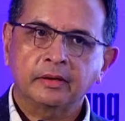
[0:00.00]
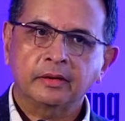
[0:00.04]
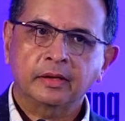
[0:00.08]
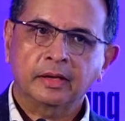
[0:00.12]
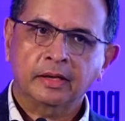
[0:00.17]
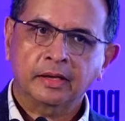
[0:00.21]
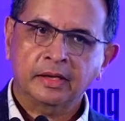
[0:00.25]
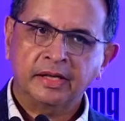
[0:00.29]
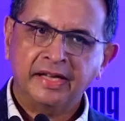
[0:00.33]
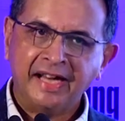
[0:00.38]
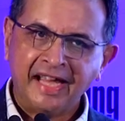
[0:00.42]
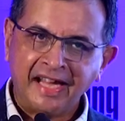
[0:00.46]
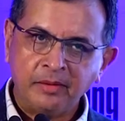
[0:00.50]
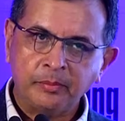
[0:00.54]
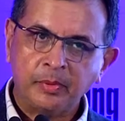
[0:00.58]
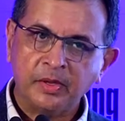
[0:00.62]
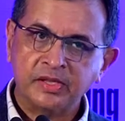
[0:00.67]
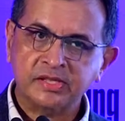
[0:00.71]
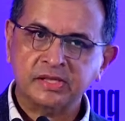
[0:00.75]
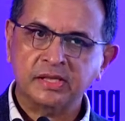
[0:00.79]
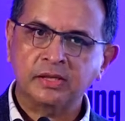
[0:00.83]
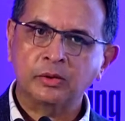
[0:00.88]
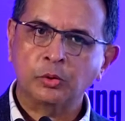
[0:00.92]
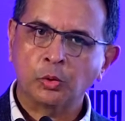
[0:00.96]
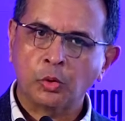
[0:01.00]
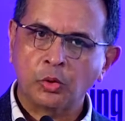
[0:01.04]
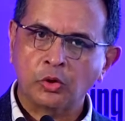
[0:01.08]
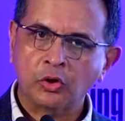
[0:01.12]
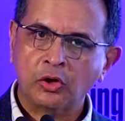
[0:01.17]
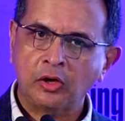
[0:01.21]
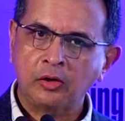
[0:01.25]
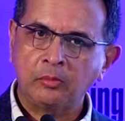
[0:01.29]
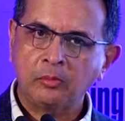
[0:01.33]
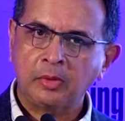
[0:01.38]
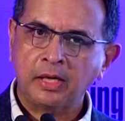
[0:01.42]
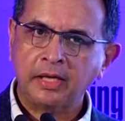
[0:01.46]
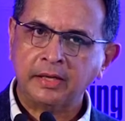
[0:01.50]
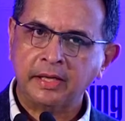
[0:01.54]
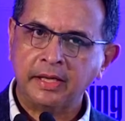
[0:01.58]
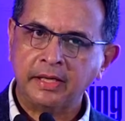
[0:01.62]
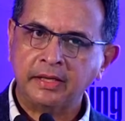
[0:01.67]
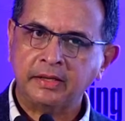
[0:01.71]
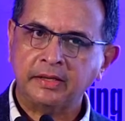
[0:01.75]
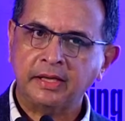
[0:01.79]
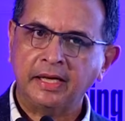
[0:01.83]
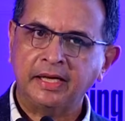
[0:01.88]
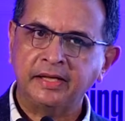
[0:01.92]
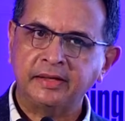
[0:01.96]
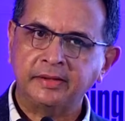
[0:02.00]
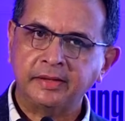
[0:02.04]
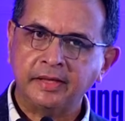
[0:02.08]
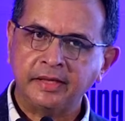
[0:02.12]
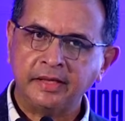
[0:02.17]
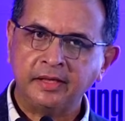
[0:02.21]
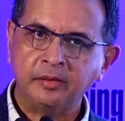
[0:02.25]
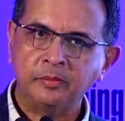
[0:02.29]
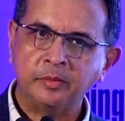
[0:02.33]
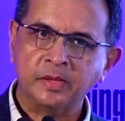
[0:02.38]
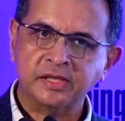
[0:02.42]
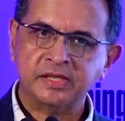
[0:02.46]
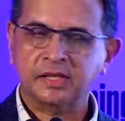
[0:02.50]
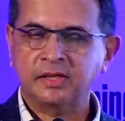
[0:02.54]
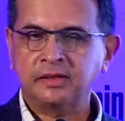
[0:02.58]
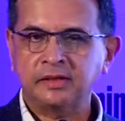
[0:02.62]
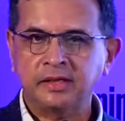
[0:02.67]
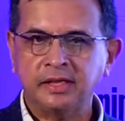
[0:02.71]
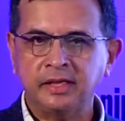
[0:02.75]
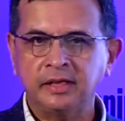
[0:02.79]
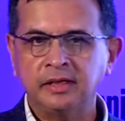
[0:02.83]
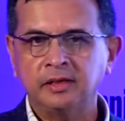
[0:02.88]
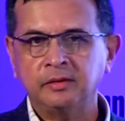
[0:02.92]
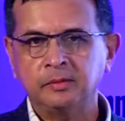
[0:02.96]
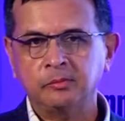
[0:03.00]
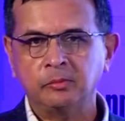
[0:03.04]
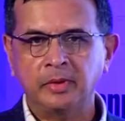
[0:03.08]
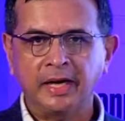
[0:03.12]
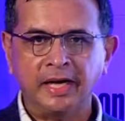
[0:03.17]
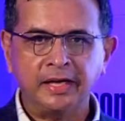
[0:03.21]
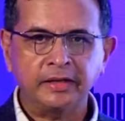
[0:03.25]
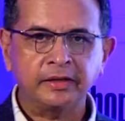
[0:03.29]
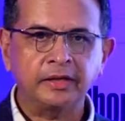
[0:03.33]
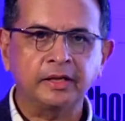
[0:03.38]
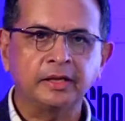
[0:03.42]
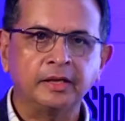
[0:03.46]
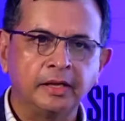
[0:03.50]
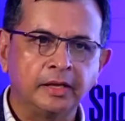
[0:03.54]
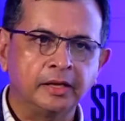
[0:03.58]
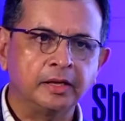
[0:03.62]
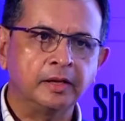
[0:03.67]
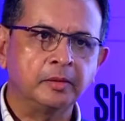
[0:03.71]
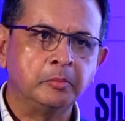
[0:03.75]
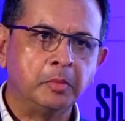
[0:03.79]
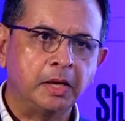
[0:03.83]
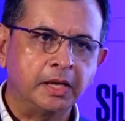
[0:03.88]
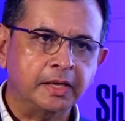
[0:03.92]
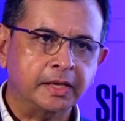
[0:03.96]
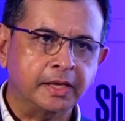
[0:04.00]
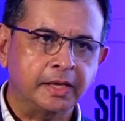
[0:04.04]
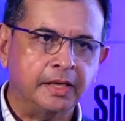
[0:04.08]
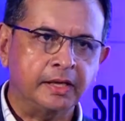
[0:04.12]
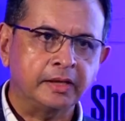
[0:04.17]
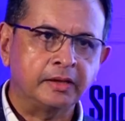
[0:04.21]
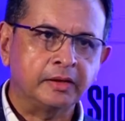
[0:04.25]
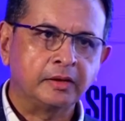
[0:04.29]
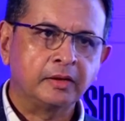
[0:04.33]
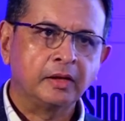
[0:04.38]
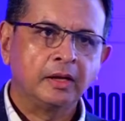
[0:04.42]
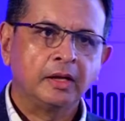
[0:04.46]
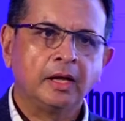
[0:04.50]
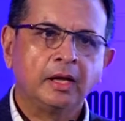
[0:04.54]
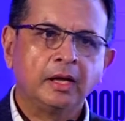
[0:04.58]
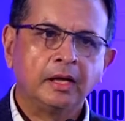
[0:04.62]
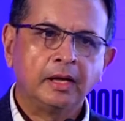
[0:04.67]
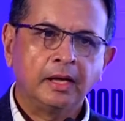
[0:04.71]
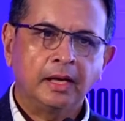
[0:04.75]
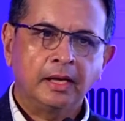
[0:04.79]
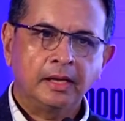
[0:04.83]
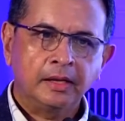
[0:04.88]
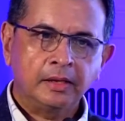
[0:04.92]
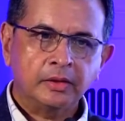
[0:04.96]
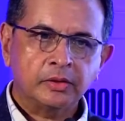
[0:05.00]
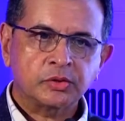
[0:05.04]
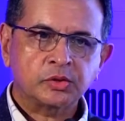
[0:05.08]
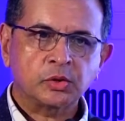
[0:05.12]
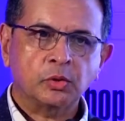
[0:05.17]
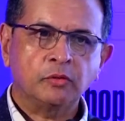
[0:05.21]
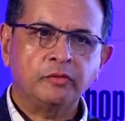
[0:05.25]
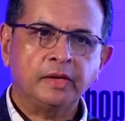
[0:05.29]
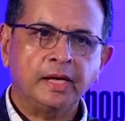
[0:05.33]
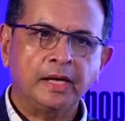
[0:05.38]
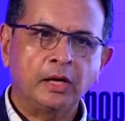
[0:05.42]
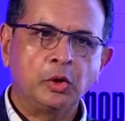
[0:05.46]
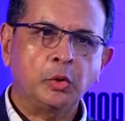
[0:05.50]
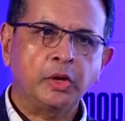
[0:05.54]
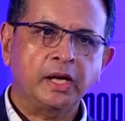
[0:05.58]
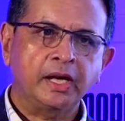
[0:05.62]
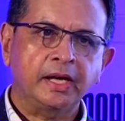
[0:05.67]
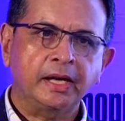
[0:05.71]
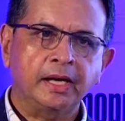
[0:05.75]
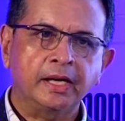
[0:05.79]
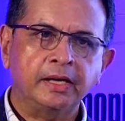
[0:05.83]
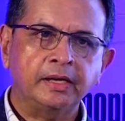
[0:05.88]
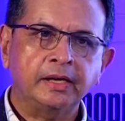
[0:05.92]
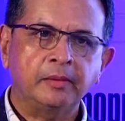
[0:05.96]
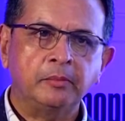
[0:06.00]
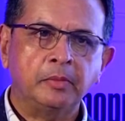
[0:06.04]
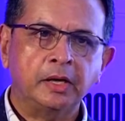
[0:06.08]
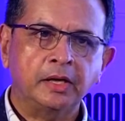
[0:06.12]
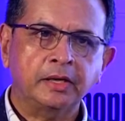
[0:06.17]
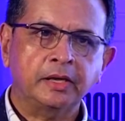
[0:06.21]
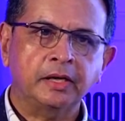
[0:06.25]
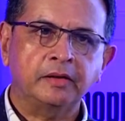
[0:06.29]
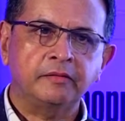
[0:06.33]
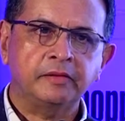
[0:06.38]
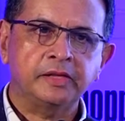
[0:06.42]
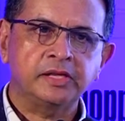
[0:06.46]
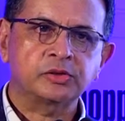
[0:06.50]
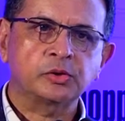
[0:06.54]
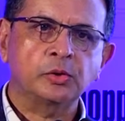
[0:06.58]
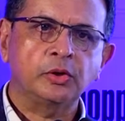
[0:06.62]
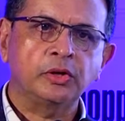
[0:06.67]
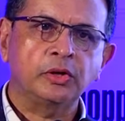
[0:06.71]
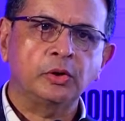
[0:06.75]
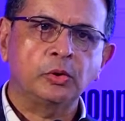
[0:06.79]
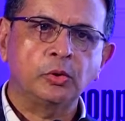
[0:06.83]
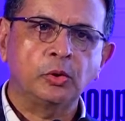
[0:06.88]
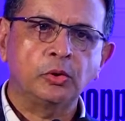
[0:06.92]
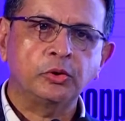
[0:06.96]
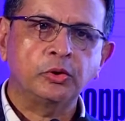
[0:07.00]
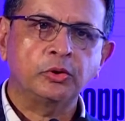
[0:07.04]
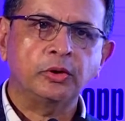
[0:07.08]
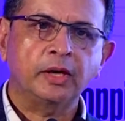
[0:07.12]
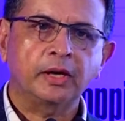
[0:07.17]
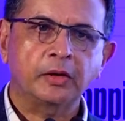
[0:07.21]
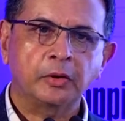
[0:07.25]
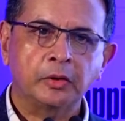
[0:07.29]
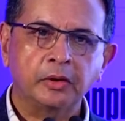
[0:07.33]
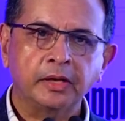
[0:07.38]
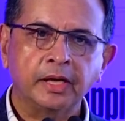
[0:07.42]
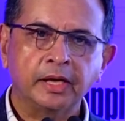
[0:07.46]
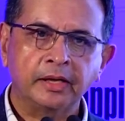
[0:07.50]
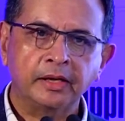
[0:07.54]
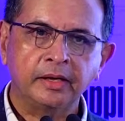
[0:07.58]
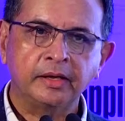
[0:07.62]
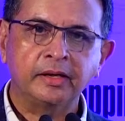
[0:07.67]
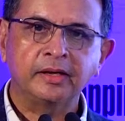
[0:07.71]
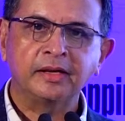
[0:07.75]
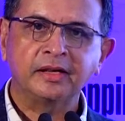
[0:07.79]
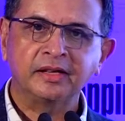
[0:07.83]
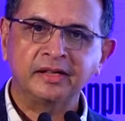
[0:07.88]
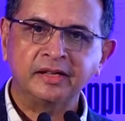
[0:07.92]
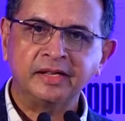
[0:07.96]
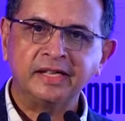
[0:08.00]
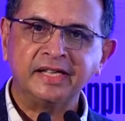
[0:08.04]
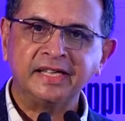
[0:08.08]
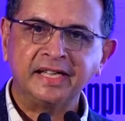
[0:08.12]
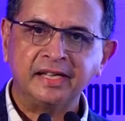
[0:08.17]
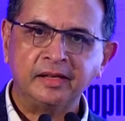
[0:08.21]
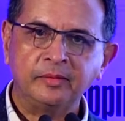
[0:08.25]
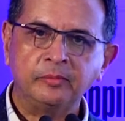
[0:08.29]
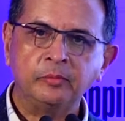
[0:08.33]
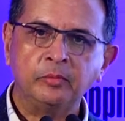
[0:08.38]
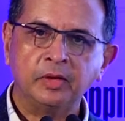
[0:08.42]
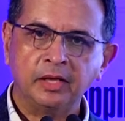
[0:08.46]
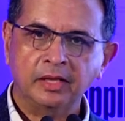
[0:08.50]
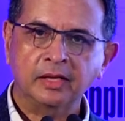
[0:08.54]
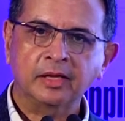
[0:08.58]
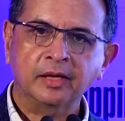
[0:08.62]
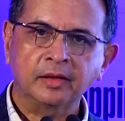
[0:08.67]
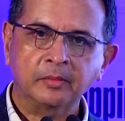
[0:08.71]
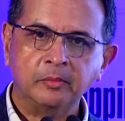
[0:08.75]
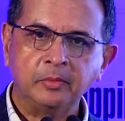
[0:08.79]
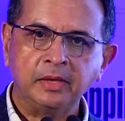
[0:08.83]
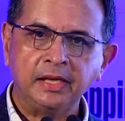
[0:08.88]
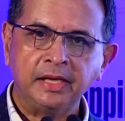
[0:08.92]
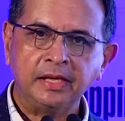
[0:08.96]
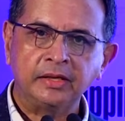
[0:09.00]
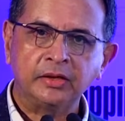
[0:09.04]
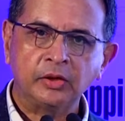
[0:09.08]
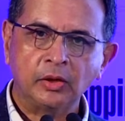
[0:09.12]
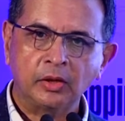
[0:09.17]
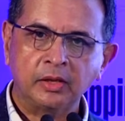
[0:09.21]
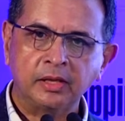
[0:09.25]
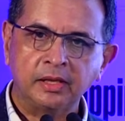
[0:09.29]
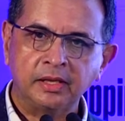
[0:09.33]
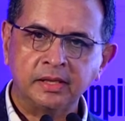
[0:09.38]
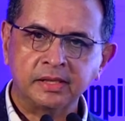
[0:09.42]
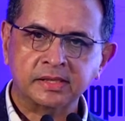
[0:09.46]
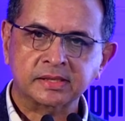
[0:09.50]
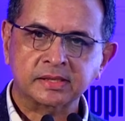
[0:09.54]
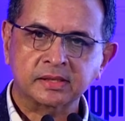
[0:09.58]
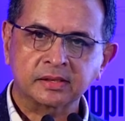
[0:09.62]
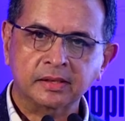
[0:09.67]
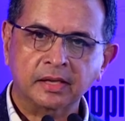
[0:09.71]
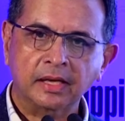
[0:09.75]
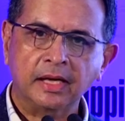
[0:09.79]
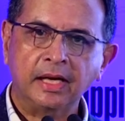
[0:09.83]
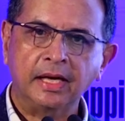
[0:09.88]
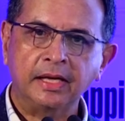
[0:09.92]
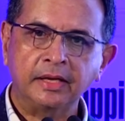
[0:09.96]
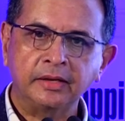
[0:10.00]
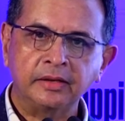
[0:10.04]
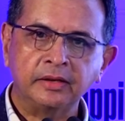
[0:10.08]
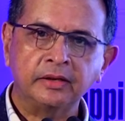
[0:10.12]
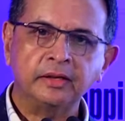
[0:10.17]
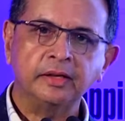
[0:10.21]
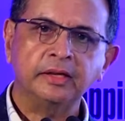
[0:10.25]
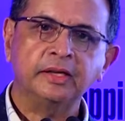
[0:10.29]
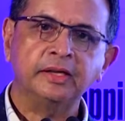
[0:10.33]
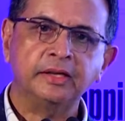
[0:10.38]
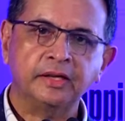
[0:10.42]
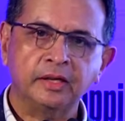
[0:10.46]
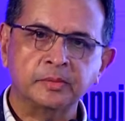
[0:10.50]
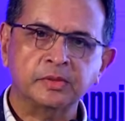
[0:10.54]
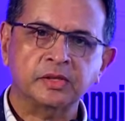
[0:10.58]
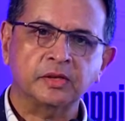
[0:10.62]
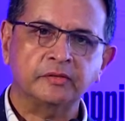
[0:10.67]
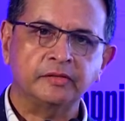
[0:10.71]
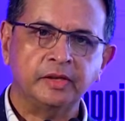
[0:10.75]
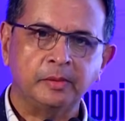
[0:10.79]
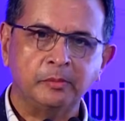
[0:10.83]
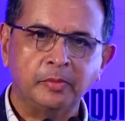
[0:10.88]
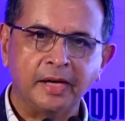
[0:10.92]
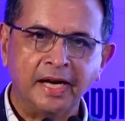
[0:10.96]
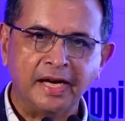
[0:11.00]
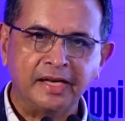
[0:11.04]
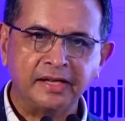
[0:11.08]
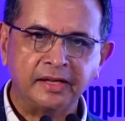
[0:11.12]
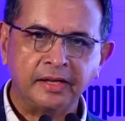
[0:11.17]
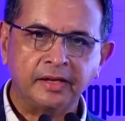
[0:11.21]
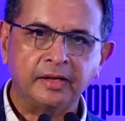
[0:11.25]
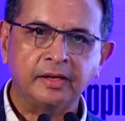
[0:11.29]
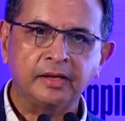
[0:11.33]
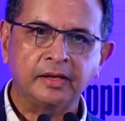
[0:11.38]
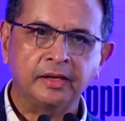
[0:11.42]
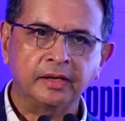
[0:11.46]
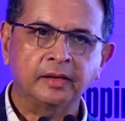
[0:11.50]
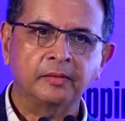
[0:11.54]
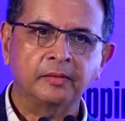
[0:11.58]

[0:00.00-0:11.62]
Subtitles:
9% overall market and 13% the branded market. So we are looking at a market which is going to go to around $110 billion. And in terms of the branded